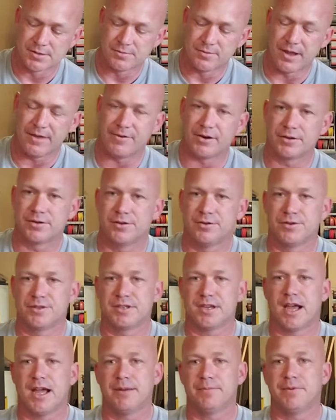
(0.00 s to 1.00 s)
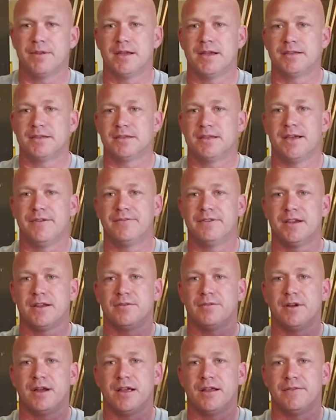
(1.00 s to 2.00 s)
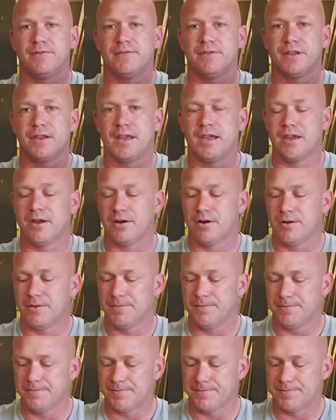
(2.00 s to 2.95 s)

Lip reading: We have our two side plates, left and right, for the AR.